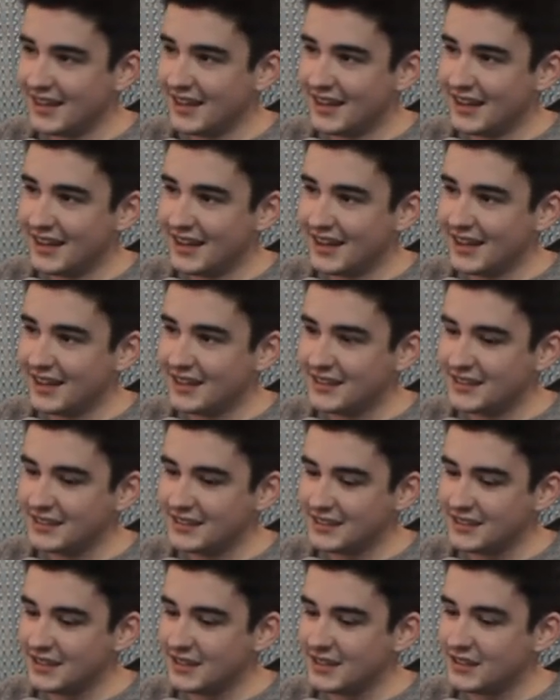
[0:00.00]

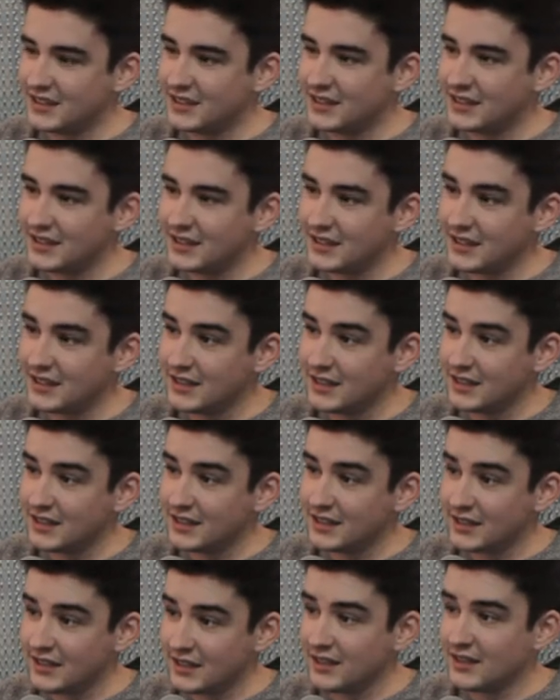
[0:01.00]

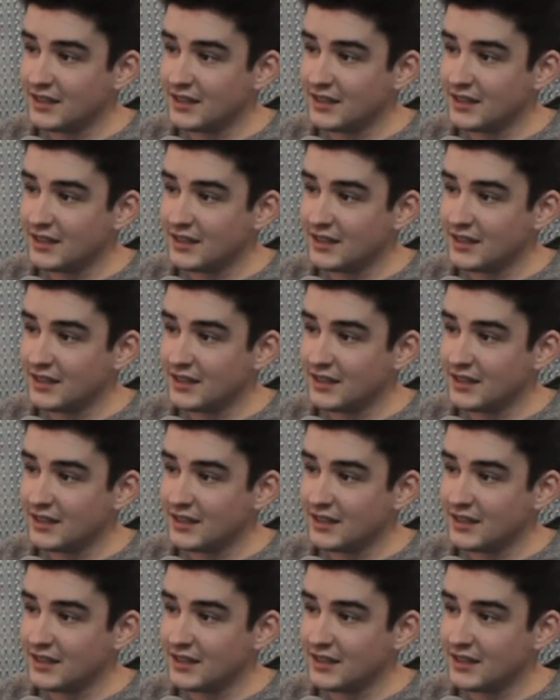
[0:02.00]
No words are spoken by the person on screen.